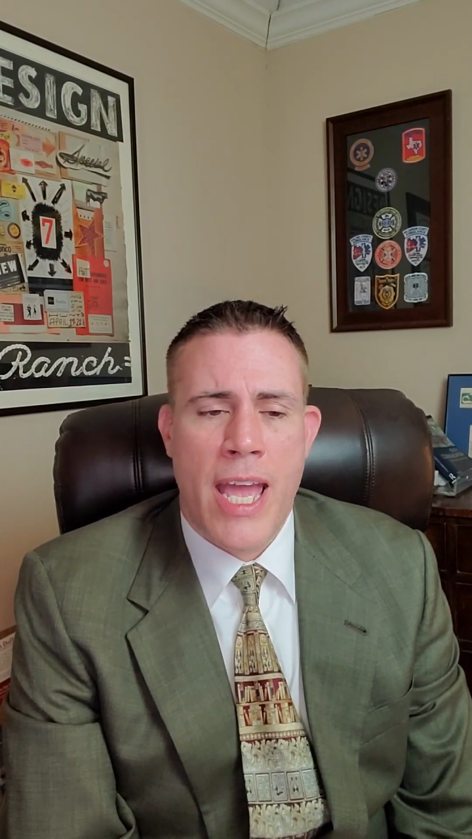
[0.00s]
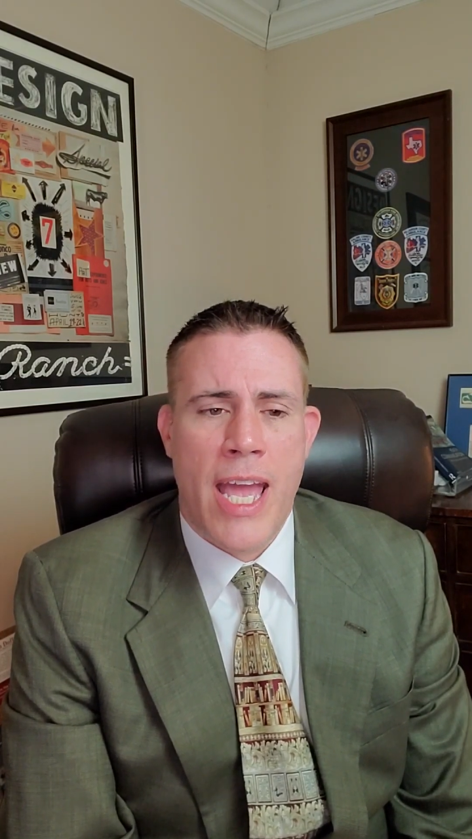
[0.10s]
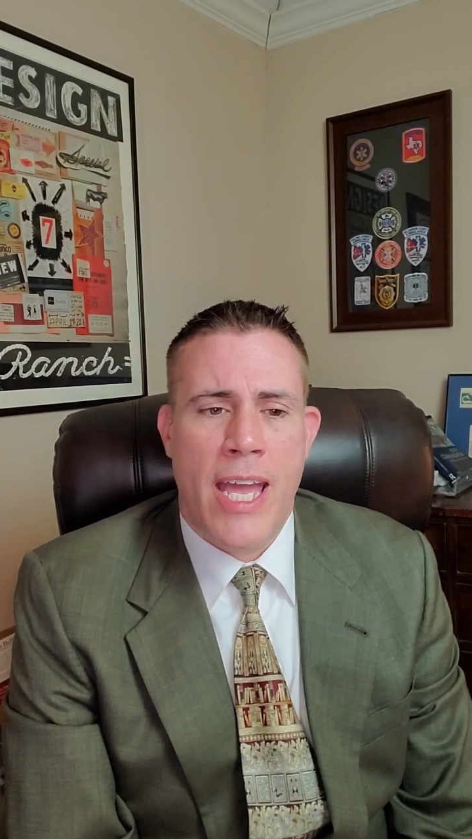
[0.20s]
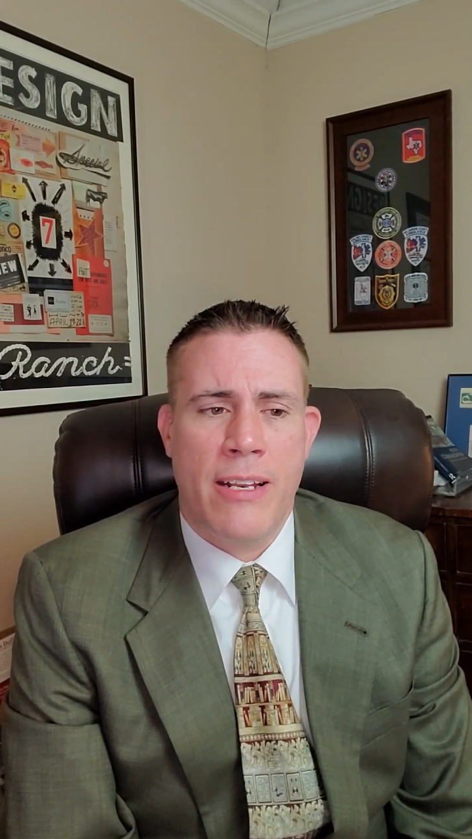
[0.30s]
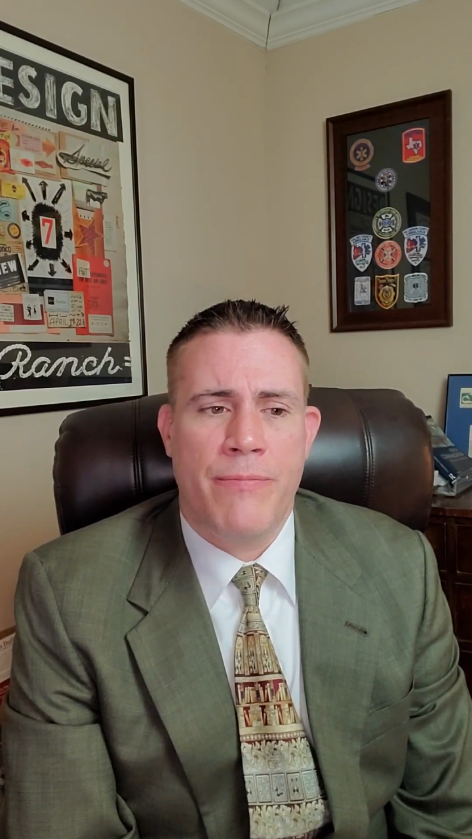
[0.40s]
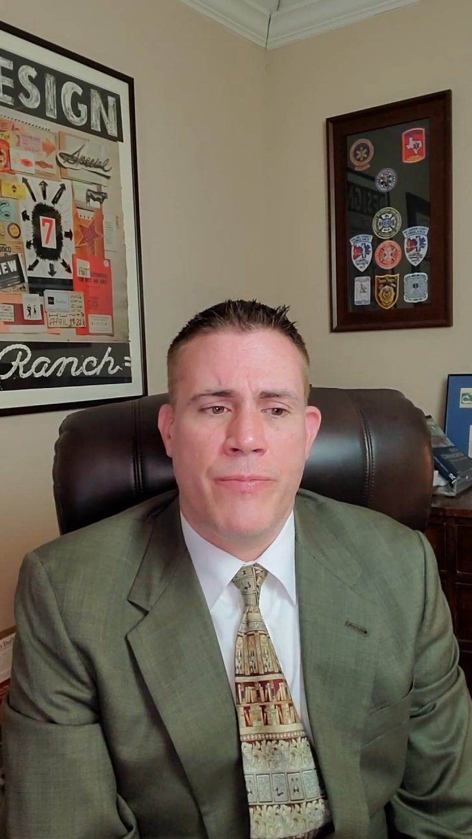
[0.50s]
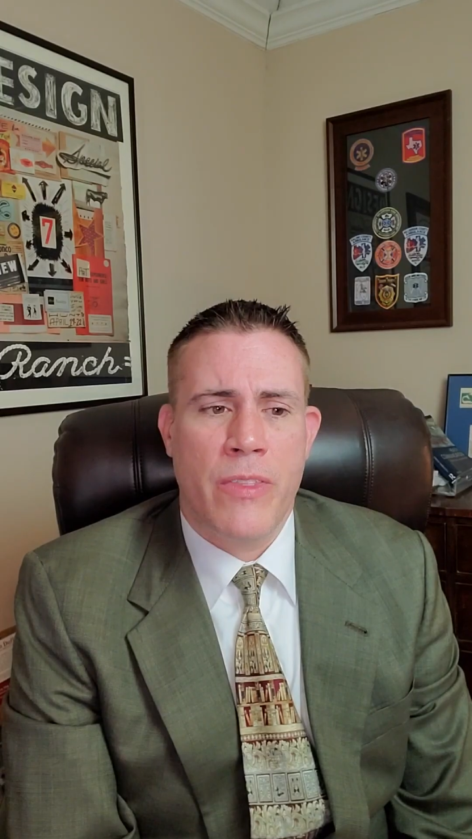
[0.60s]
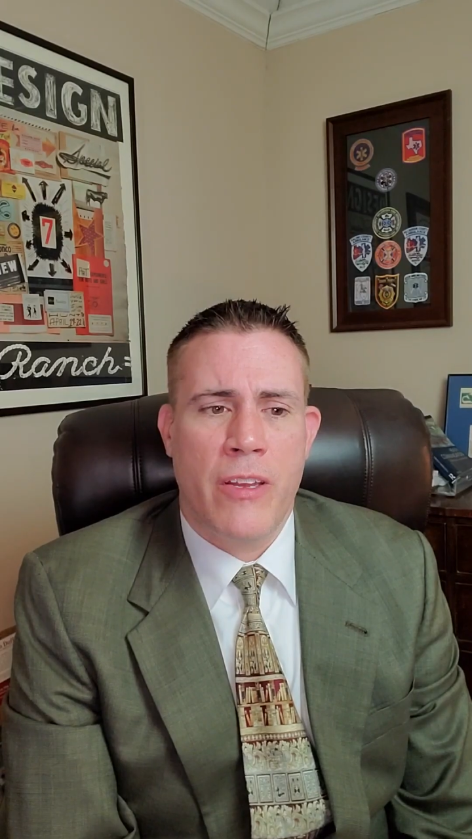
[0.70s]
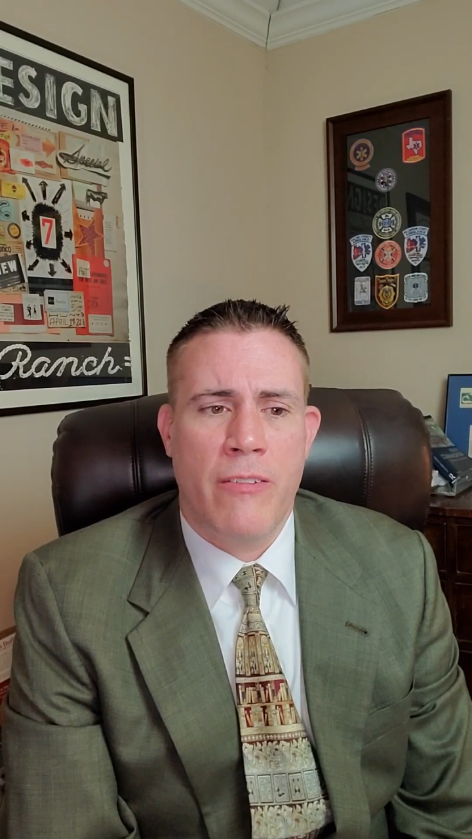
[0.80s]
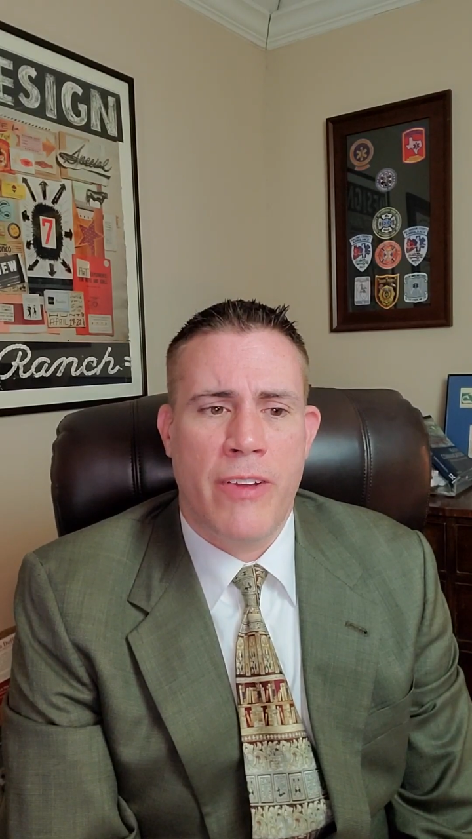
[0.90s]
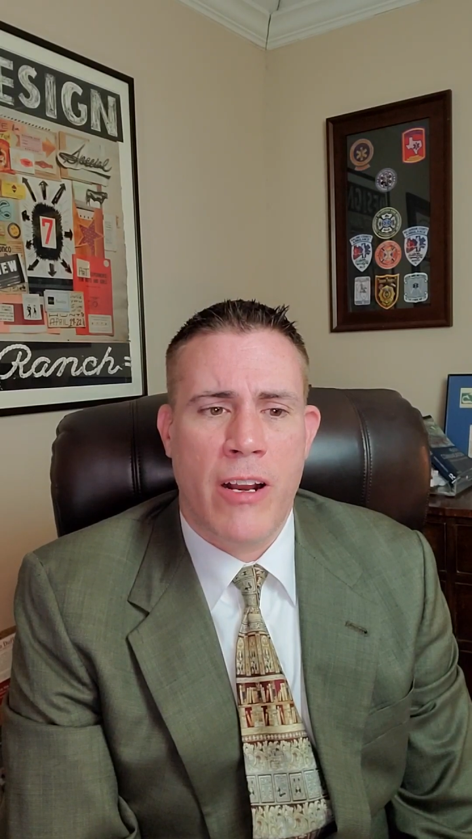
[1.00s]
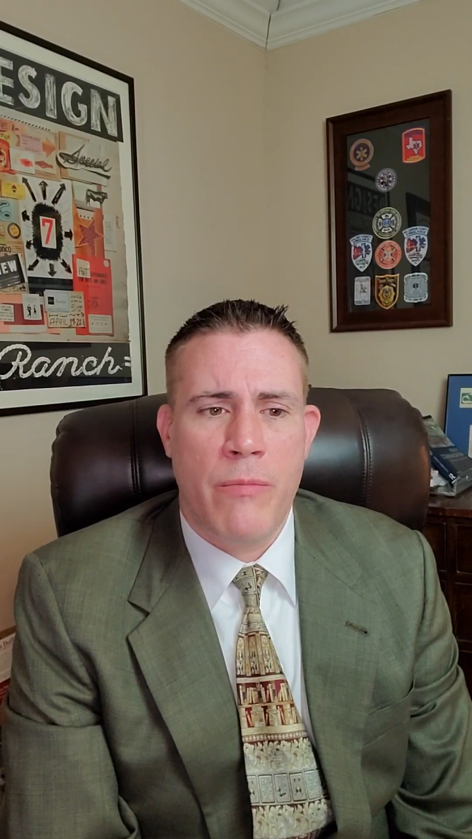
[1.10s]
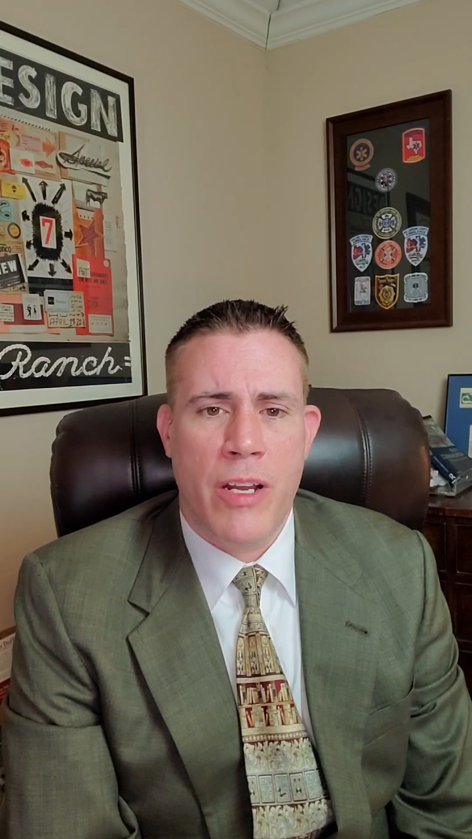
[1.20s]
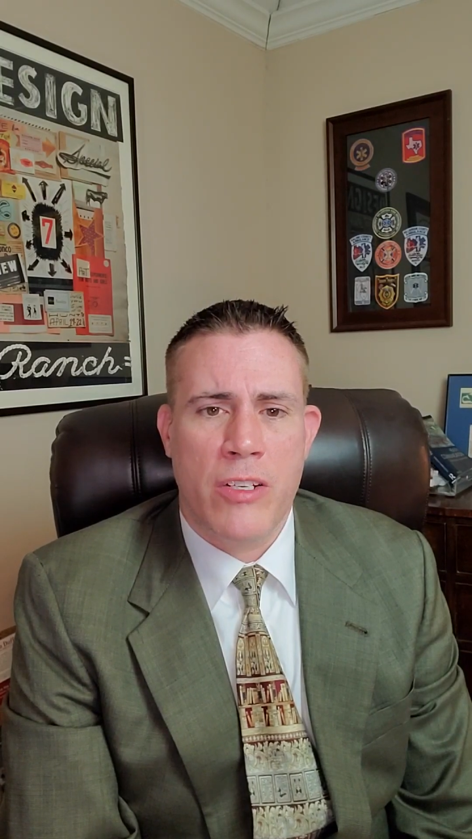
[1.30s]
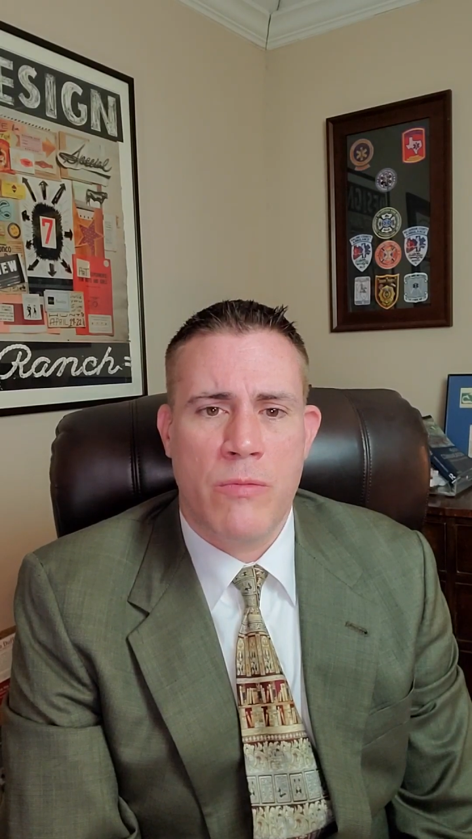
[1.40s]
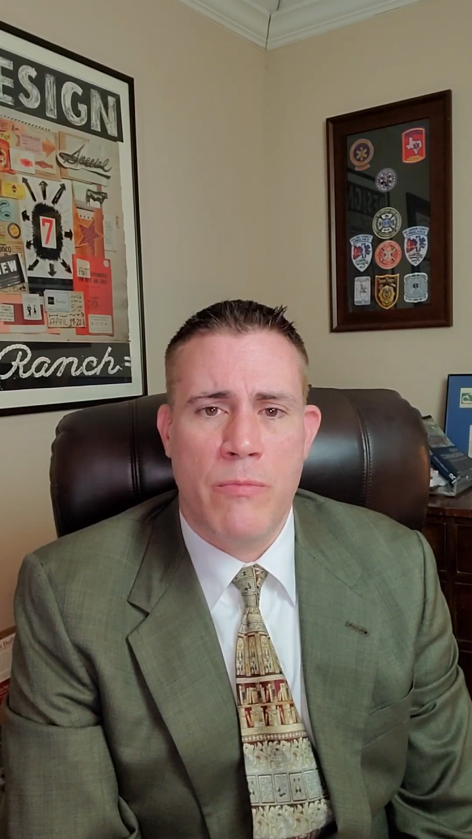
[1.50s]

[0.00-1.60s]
And they're very much